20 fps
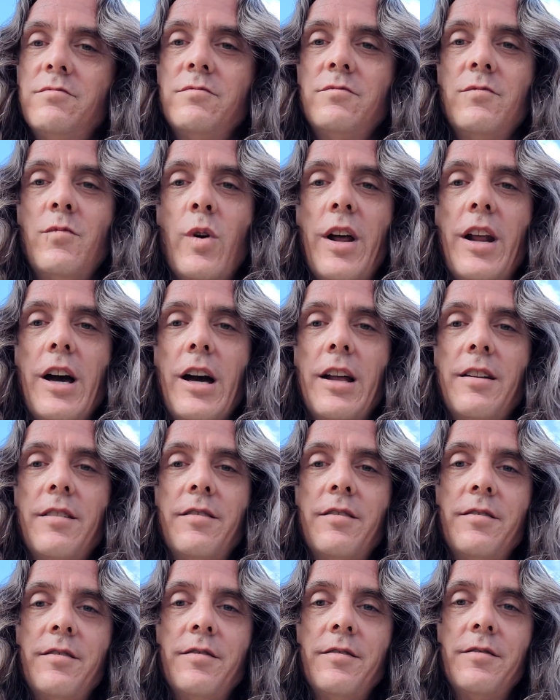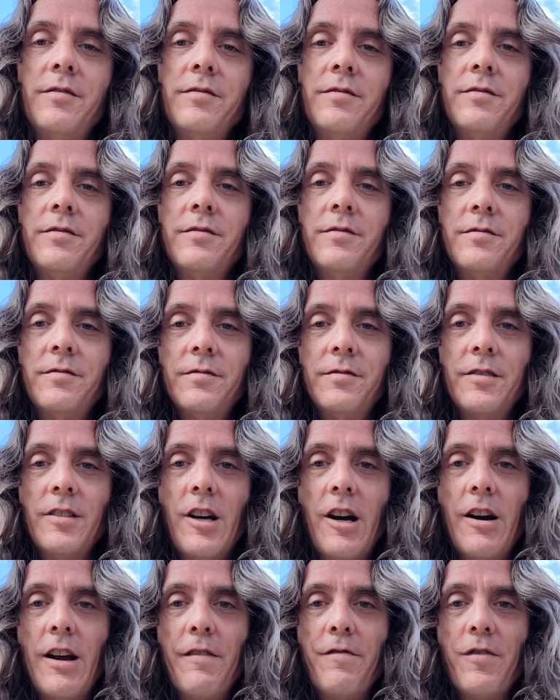Why not?
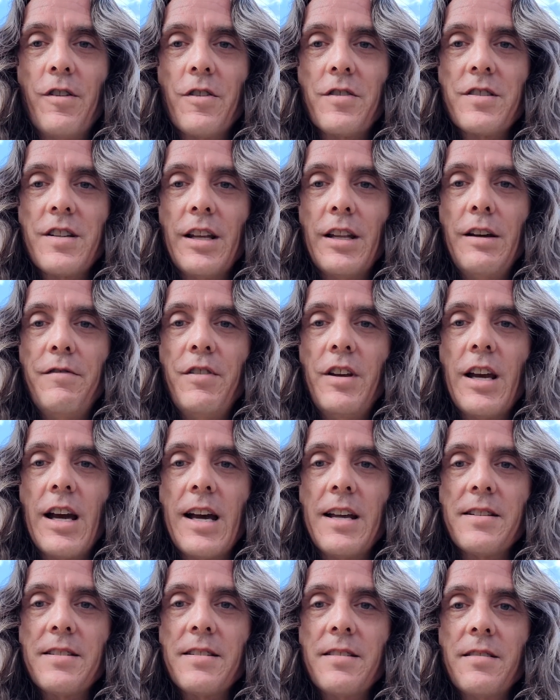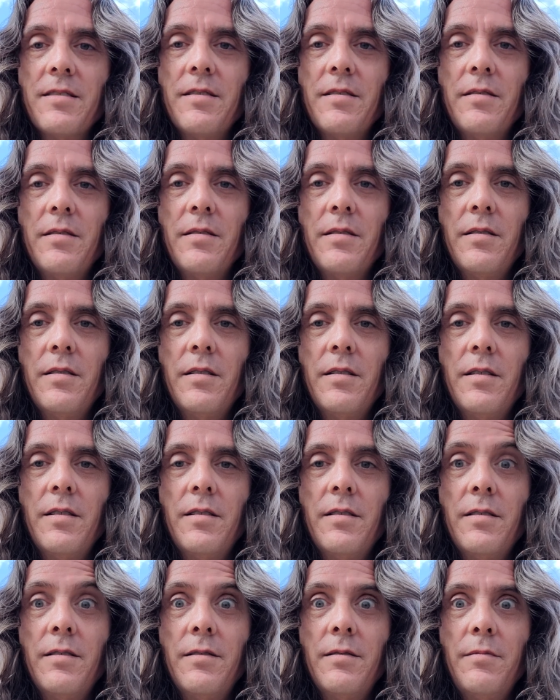All right, folks. I love you guys.
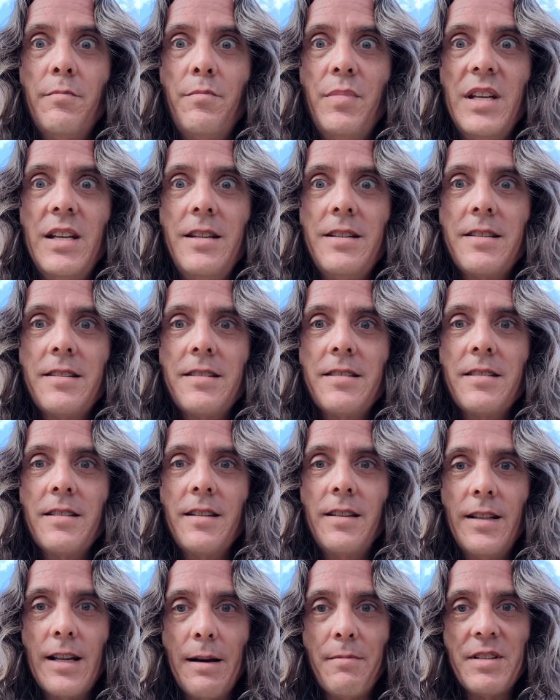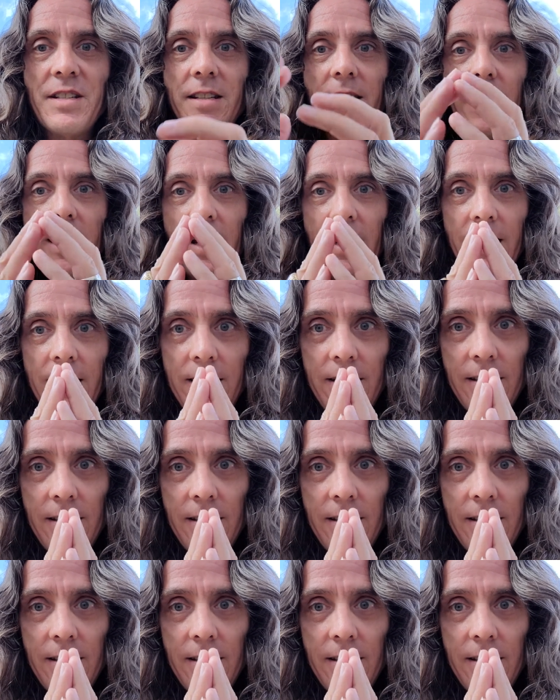Peace. Namaste.